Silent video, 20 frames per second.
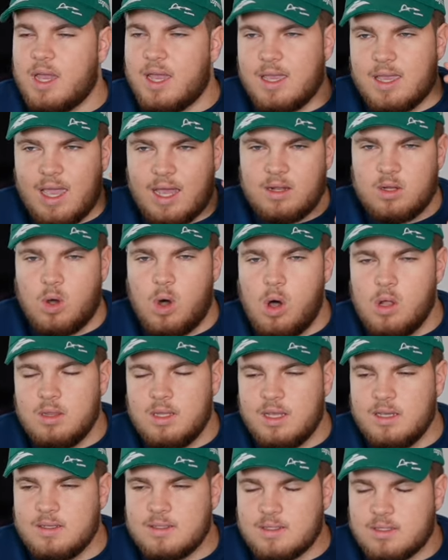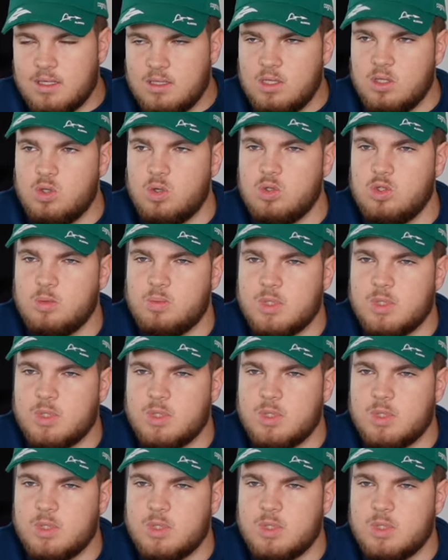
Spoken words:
again all links in the YouTube